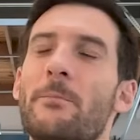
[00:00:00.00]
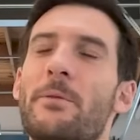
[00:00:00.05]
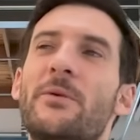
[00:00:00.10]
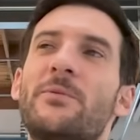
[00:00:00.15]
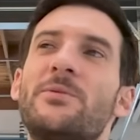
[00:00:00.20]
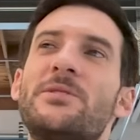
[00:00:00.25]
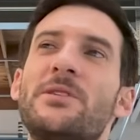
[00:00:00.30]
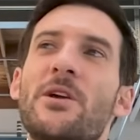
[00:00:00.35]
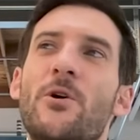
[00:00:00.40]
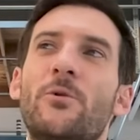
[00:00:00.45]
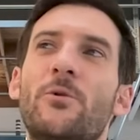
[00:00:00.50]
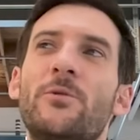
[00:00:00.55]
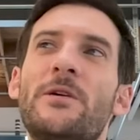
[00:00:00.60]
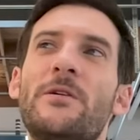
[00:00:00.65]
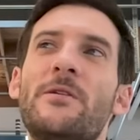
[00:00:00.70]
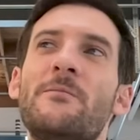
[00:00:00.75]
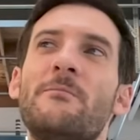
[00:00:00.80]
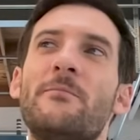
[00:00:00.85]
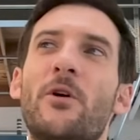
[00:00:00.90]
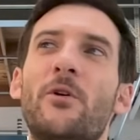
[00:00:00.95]
it was the
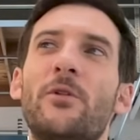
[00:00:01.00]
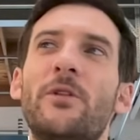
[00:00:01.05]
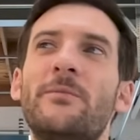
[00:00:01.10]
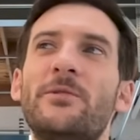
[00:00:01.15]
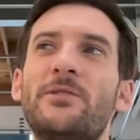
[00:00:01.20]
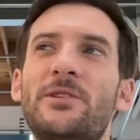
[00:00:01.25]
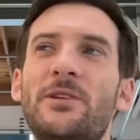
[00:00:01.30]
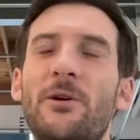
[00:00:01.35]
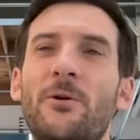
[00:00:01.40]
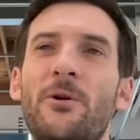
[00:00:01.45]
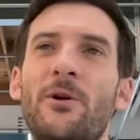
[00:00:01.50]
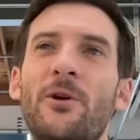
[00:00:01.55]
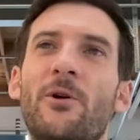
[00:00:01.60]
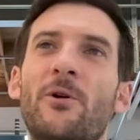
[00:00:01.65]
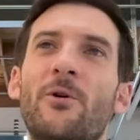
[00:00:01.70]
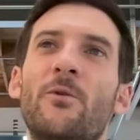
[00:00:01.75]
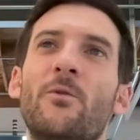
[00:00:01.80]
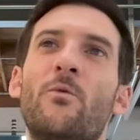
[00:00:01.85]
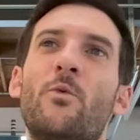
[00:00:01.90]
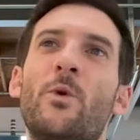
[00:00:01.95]
only
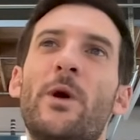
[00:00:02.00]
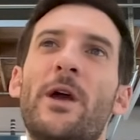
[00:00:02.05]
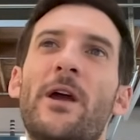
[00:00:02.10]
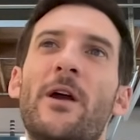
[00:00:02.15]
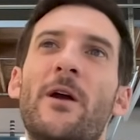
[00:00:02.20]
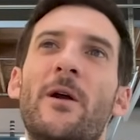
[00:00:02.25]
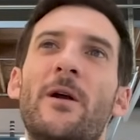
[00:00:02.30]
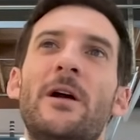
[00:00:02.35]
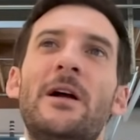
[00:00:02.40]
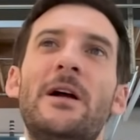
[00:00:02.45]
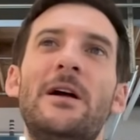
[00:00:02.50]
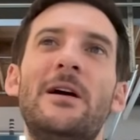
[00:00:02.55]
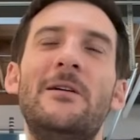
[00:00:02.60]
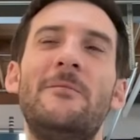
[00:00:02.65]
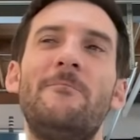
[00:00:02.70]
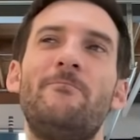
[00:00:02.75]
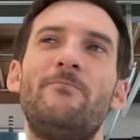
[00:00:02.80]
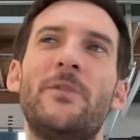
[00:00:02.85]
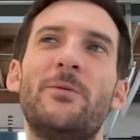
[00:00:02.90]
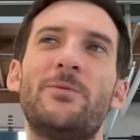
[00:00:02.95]
material where
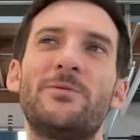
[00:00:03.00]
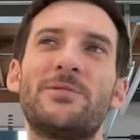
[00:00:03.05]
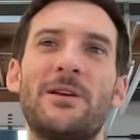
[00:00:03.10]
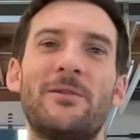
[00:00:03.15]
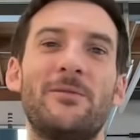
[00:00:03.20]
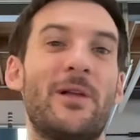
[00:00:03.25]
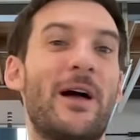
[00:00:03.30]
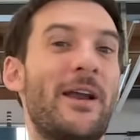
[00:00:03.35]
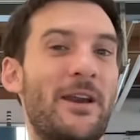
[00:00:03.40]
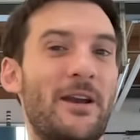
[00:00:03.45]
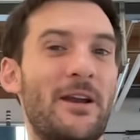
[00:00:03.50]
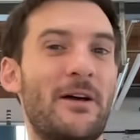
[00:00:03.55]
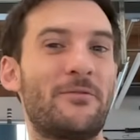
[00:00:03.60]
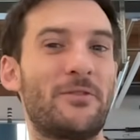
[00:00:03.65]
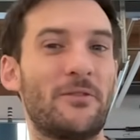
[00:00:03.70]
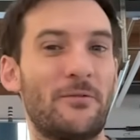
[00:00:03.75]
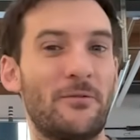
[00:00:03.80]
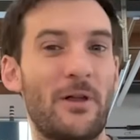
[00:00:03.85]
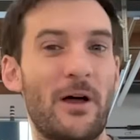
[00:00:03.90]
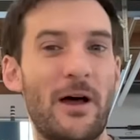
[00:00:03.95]
it was, like, light enough to
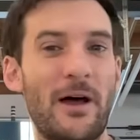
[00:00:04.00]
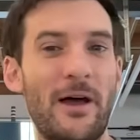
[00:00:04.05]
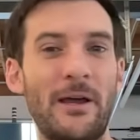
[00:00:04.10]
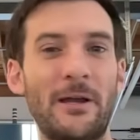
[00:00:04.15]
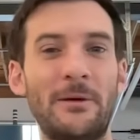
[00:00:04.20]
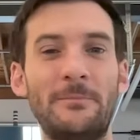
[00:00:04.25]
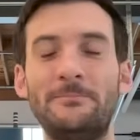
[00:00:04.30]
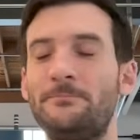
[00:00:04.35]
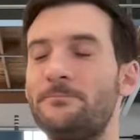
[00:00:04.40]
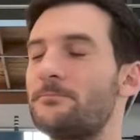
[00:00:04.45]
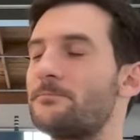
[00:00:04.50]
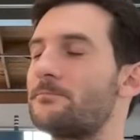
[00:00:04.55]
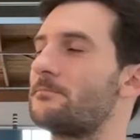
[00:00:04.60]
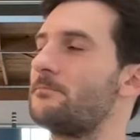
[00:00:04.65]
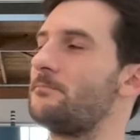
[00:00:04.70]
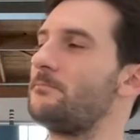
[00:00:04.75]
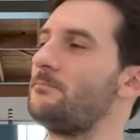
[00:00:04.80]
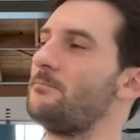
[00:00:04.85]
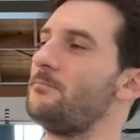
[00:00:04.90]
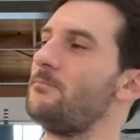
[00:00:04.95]
fly
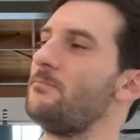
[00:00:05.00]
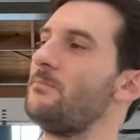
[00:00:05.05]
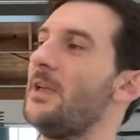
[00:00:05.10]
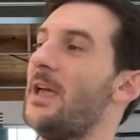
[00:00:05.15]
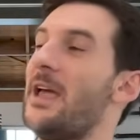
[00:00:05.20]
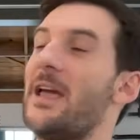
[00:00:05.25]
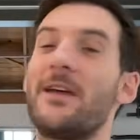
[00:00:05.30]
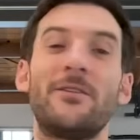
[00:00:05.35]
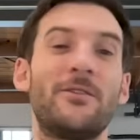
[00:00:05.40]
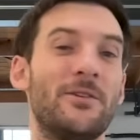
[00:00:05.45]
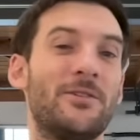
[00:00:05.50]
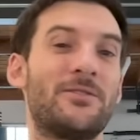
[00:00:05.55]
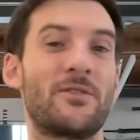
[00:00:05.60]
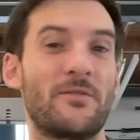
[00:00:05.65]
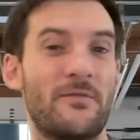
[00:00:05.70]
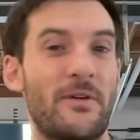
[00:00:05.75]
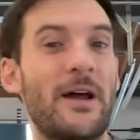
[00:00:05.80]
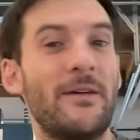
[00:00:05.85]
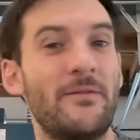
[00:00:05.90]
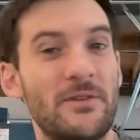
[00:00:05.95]
and could
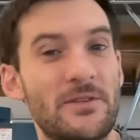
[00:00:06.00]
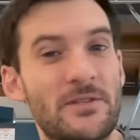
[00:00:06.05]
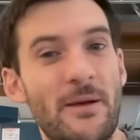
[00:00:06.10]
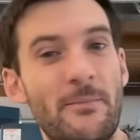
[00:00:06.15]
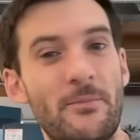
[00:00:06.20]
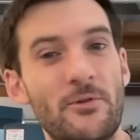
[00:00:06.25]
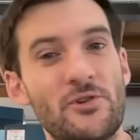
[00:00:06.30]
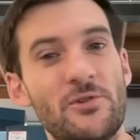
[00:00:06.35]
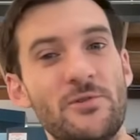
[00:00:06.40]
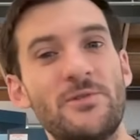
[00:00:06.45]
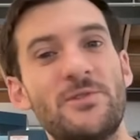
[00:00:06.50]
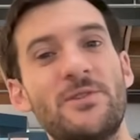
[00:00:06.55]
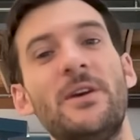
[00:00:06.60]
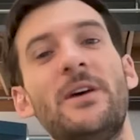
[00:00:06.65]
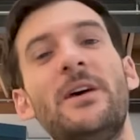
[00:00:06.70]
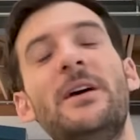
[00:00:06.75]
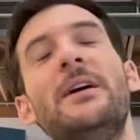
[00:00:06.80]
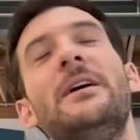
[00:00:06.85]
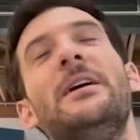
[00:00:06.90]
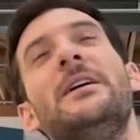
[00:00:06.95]
survive these temperatures.
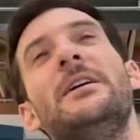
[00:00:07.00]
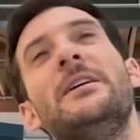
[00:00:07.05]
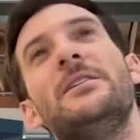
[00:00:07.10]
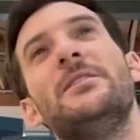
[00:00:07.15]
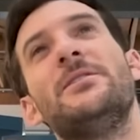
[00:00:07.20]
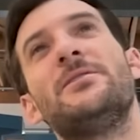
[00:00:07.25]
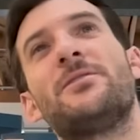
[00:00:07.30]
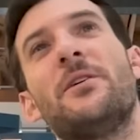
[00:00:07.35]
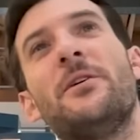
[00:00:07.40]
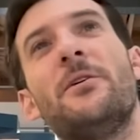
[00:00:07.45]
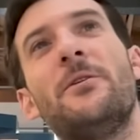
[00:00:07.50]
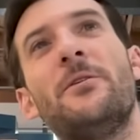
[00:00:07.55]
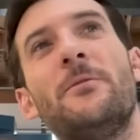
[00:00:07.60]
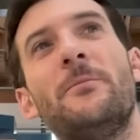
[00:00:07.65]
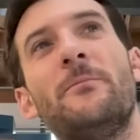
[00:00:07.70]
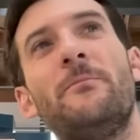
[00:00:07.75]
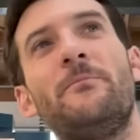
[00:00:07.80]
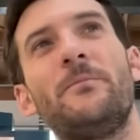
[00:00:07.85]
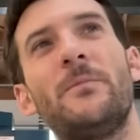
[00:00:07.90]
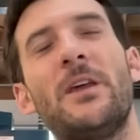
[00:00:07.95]
So,
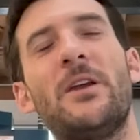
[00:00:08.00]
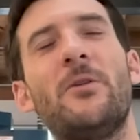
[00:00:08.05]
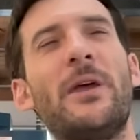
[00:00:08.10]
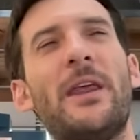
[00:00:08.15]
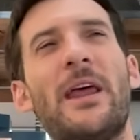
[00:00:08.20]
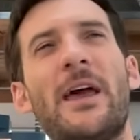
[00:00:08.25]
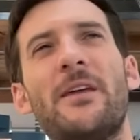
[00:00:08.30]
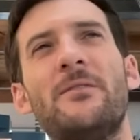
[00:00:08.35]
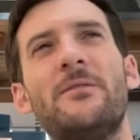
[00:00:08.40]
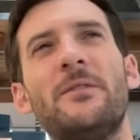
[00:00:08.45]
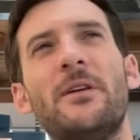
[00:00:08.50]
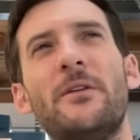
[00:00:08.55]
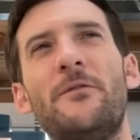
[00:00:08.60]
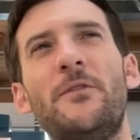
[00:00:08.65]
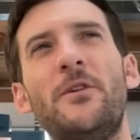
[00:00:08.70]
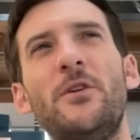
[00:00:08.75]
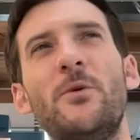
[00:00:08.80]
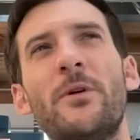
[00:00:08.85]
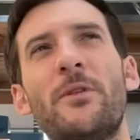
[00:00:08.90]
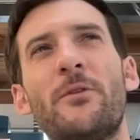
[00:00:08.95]
we had a
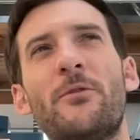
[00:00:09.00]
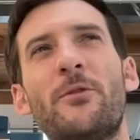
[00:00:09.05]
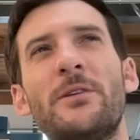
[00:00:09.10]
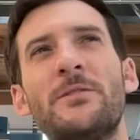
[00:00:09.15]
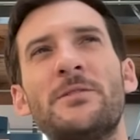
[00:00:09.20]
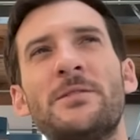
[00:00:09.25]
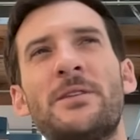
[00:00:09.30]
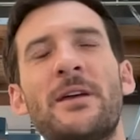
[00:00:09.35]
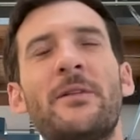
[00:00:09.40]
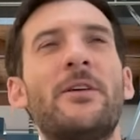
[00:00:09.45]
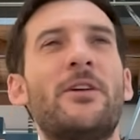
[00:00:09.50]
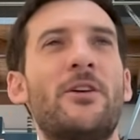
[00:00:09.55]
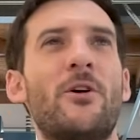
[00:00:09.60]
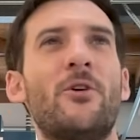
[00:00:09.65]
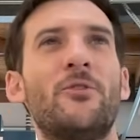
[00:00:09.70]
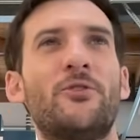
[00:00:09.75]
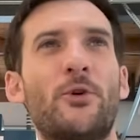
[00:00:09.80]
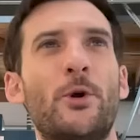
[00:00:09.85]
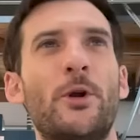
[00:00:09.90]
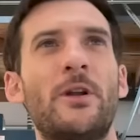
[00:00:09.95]
few other things that, like, your
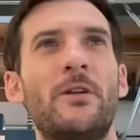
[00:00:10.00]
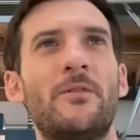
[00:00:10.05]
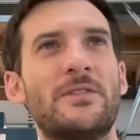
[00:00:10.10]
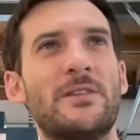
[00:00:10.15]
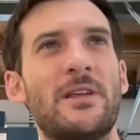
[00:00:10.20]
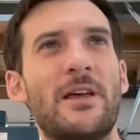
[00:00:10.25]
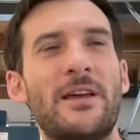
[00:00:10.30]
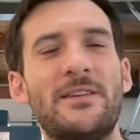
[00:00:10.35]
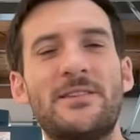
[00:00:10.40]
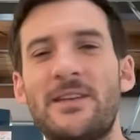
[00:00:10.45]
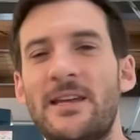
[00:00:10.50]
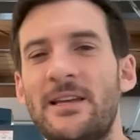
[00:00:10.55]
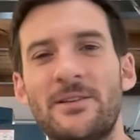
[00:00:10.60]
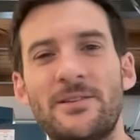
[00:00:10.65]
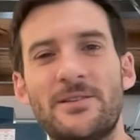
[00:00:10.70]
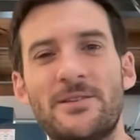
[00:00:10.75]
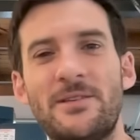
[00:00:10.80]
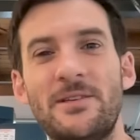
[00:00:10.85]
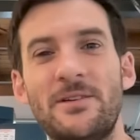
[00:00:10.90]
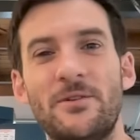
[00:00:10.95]
alternative is, like, stainless
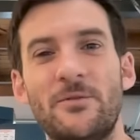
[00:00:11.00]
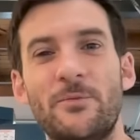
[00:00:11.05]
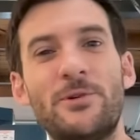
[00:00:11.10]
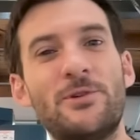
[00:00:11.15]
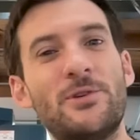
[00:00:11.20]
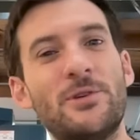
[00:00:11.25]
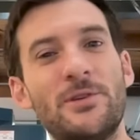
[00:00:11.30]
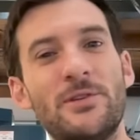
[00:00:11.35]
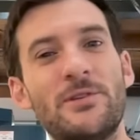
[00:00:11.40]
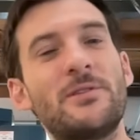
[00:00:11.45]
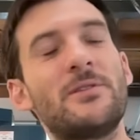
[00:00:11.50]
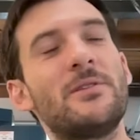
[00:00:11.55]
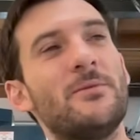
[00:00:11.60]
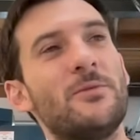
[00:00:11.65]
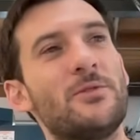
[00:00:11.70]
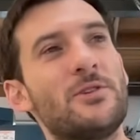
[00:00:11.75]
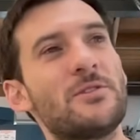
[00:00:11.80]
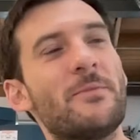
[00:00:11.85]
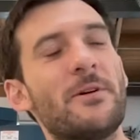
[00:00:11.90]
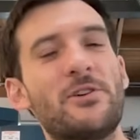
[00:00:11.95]
steel, which is
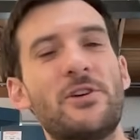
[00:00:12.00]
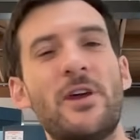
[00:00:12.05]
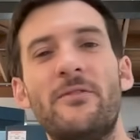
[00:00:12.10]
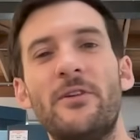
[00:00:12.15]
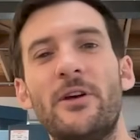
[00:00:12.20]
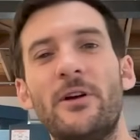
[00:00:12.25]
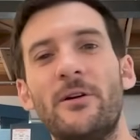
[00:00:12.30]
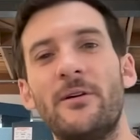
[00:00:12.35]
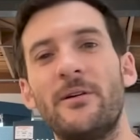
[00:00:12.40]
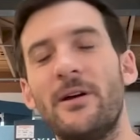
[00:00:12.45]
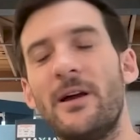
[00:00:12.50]
much heavier.